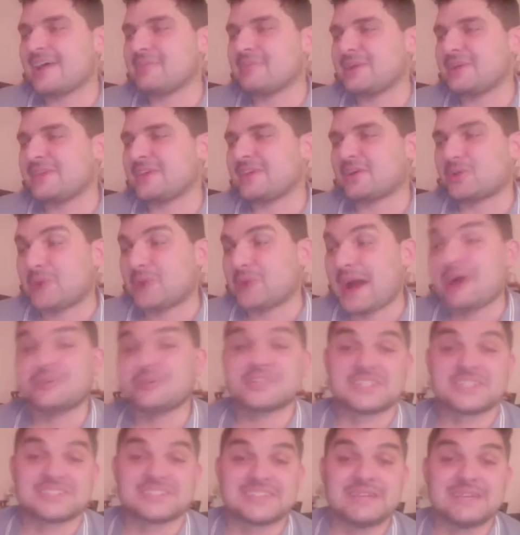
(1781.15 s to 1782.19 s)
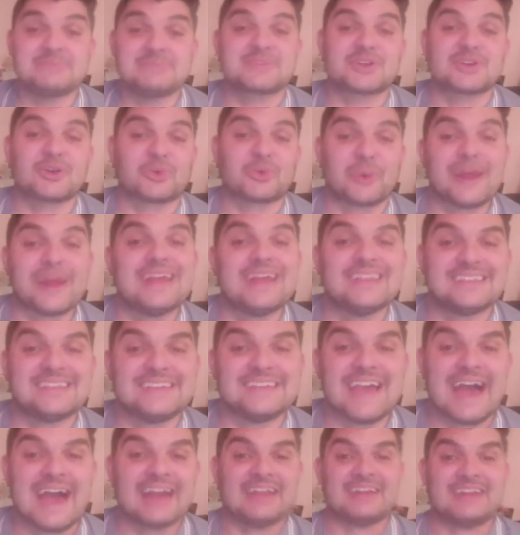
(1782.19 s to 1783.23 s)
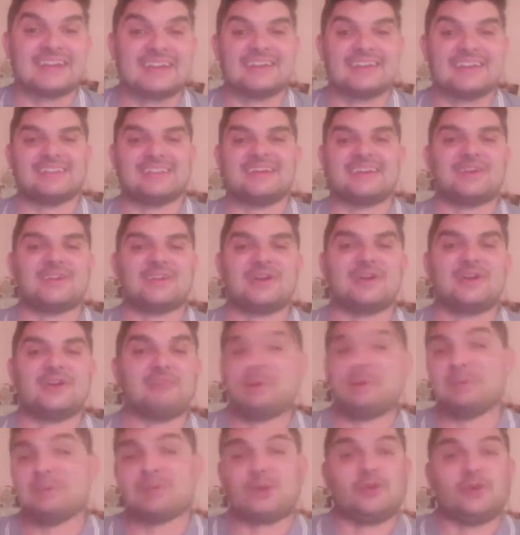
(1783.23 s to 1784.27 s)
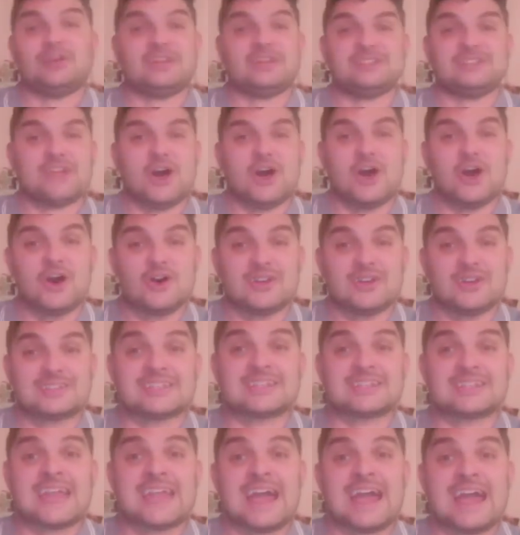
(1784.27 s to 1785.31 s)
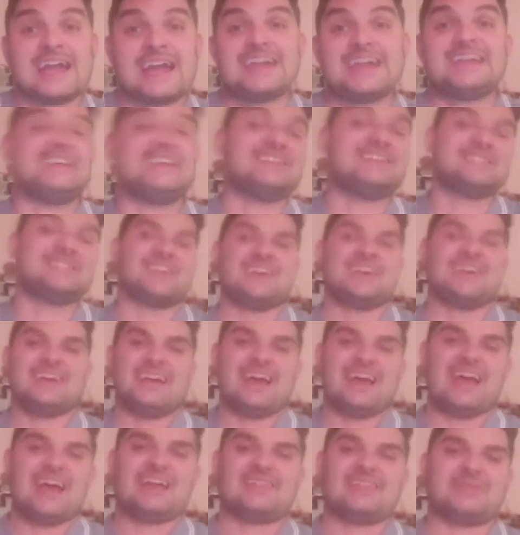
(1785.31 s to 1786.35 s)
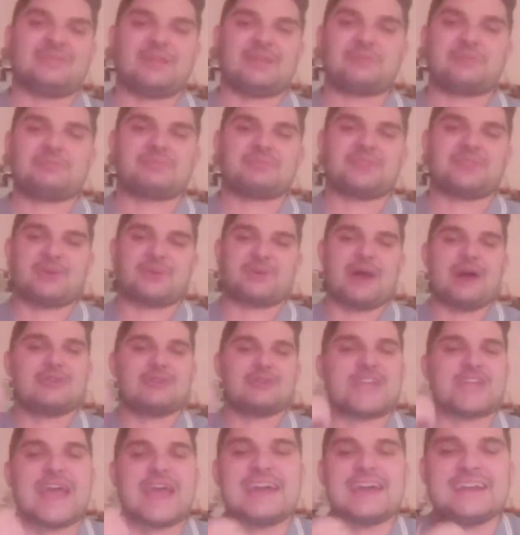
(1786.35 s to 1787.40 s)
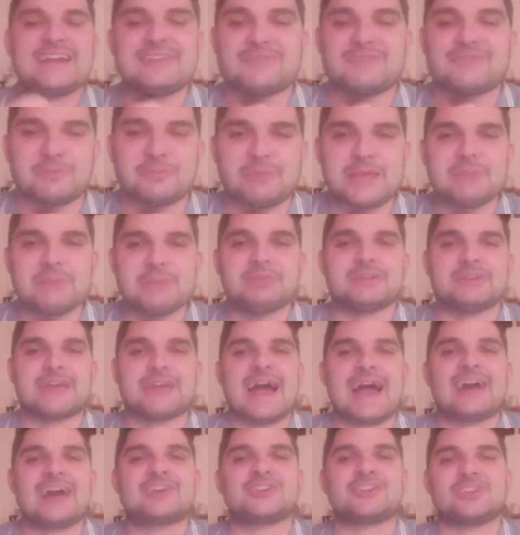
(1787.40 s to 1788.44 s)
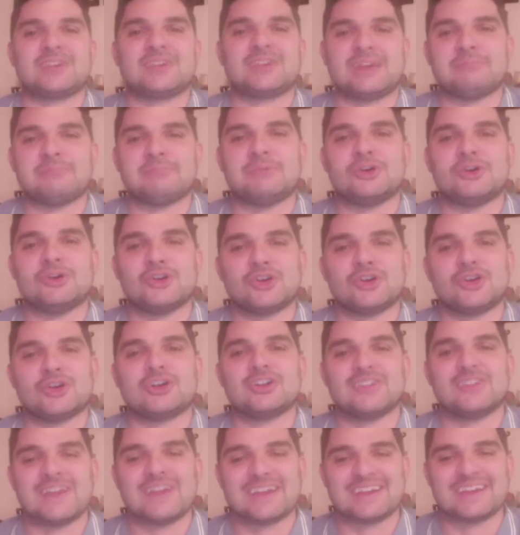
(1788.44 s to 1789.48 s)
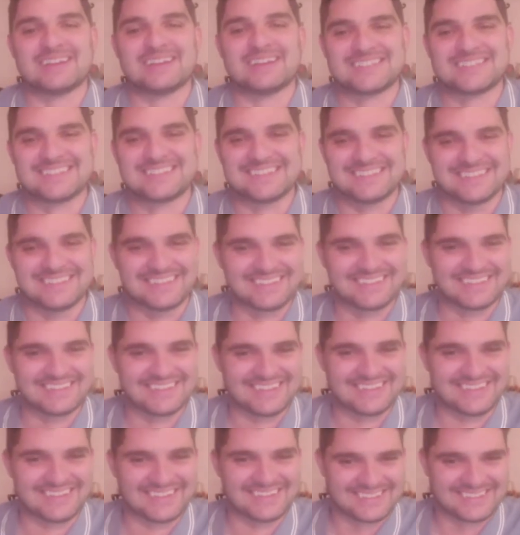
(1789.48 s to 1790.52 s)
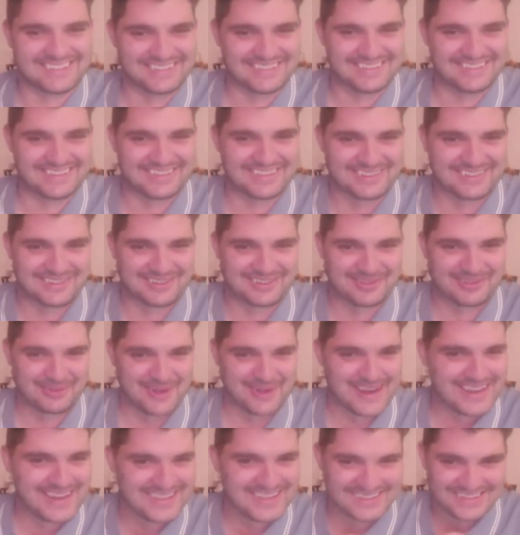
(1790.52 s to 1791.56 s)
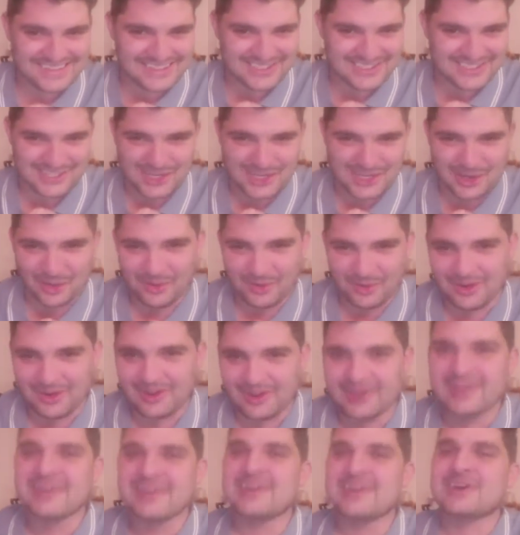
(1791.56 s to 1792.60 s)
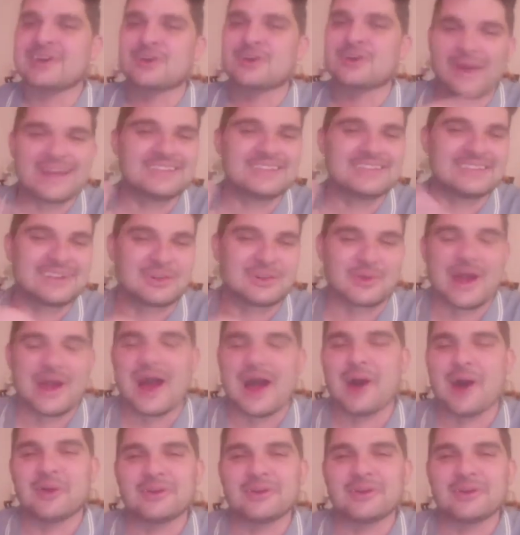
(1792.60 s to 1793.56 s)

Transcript: the crowd just seems crazy at it because like you have people going nuts. Oh, it's a cage. and like the crowd chanting for people to actually get murdered. Like it's a crazy show or crazy crowd.